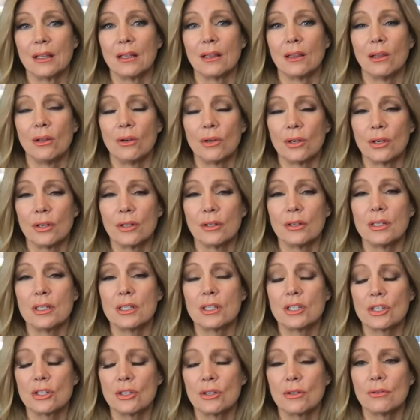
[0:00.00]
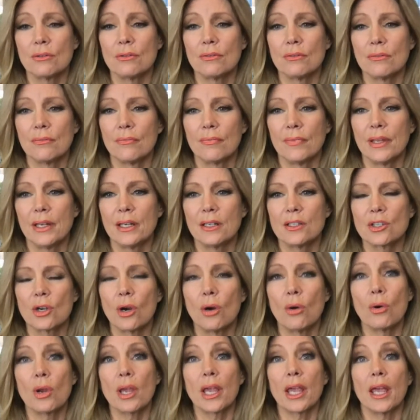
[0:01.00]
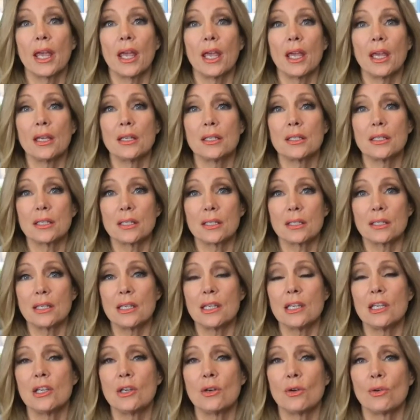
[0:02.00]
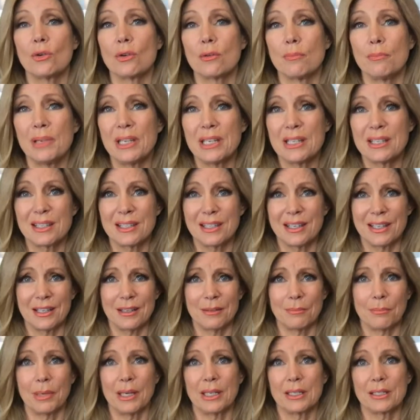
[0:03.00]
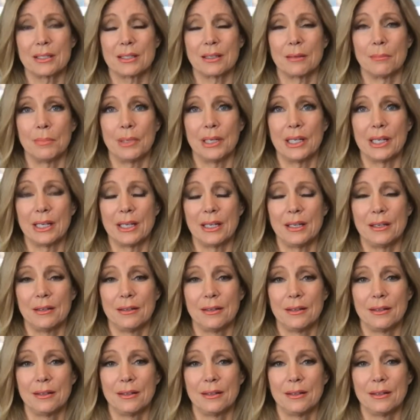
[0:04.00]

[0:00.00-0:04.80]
Learn to that it's okay to see or be seen by somebody.